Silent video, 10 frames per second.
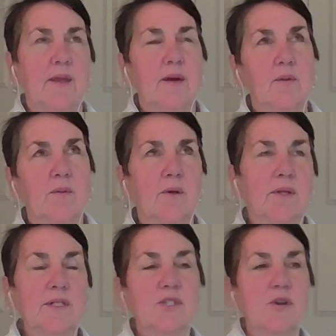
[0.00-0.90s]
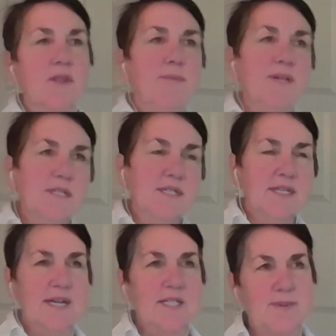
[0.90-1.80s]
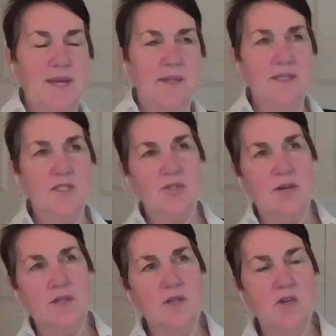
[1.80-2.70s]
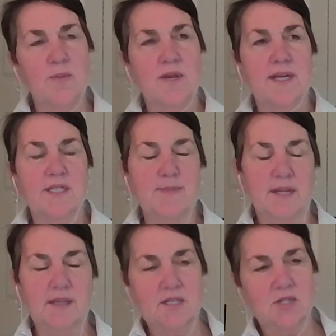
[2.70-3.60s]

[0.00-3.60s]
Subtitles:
well, let's try the business aspect, let's try the human aspect,